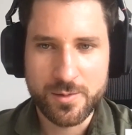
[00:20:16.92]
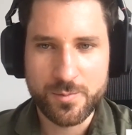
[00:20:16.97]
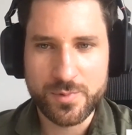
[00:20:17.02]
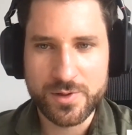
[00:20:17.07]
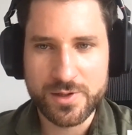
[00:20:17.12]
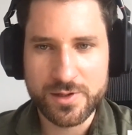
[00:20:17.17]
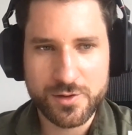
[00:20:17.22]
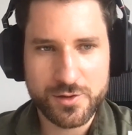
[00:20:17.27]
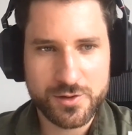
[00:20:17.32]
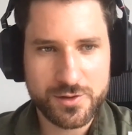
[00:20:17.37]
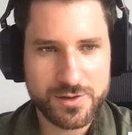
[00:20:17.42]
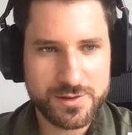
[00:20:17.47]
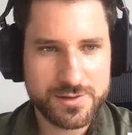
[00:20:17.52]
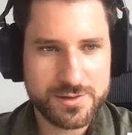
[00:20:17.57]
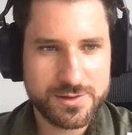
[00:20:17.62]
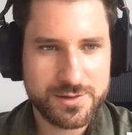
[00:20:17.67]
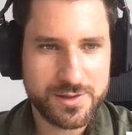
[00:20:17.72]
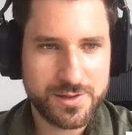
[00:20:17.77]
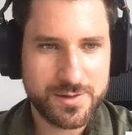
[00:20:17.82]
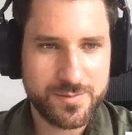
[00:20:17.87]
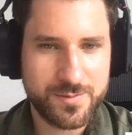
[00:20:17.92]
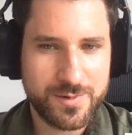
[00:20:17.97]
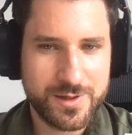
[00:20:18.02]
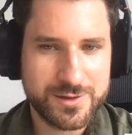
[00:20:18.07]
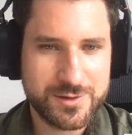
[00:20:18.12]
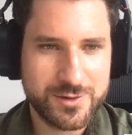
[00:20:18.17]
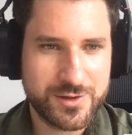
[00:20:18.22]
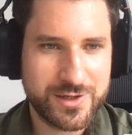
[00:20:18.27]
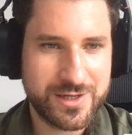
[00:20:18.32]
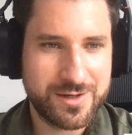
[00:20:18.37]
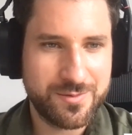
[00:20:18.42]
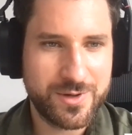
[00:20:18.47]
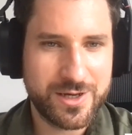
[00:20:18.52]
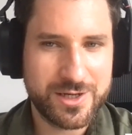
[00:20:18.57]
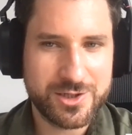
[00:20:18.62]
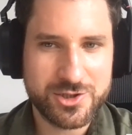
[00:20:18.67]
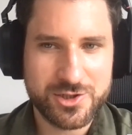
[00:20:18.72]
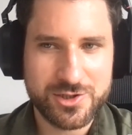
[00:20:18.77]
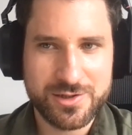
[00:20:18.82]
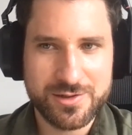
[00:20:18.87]
Because as you can
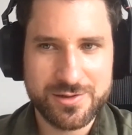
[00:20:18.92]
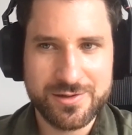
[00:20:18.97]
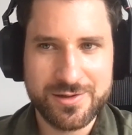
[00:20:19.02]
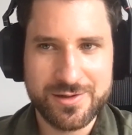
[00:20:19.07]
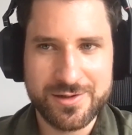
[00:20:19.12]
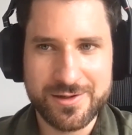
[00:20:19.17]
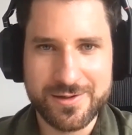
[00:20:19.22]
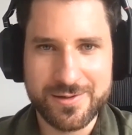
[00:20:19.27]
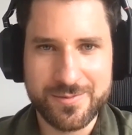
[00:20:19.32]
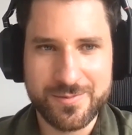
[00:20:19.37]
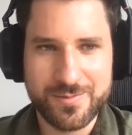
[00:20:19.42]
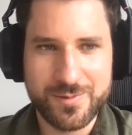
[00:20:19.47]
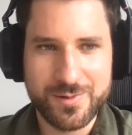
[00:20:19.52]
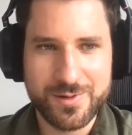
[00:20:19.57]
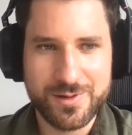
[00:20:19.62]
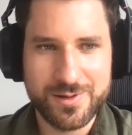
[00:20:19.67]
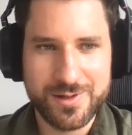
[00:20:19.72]
imagine,